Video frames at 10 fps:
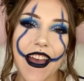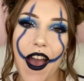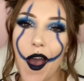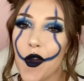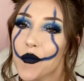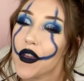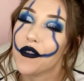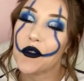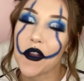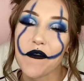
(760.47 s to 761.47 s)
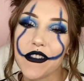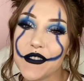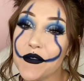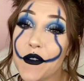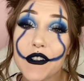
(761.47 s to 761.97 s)
I hope you have a great rest of
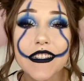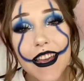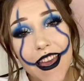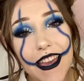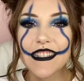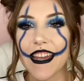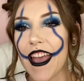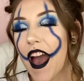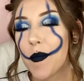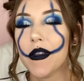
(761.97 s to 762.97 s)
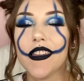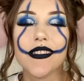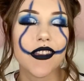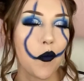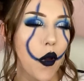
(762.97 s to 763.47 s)
your day. Stay happy,
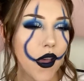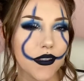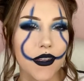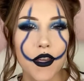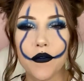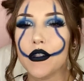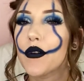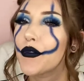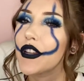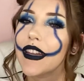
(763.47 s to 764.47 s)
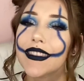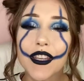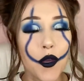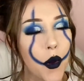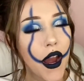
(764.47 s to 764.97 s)
stay positive. Don't forget that
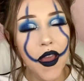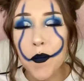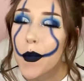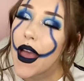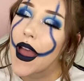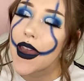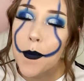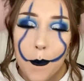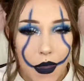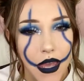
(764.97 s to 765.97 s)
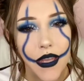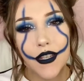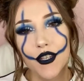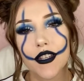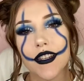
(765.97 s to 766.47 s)
you are a bad
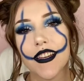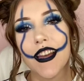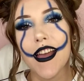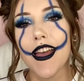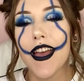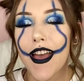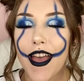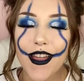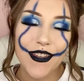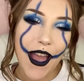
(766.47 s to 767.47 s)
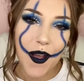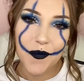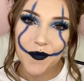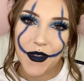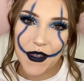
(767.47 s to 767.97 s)
bitch. And yeah,
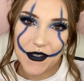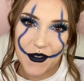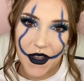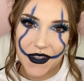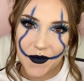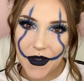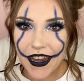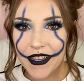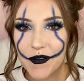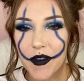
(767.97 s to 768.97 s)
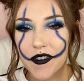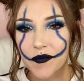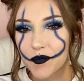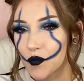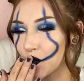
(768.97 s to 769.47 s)
I'll see you guys in my next one.
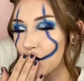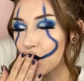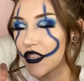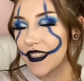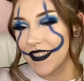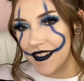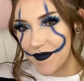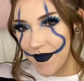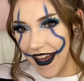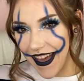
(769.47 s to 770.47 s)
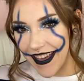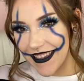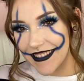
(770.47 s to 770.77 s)
Bye.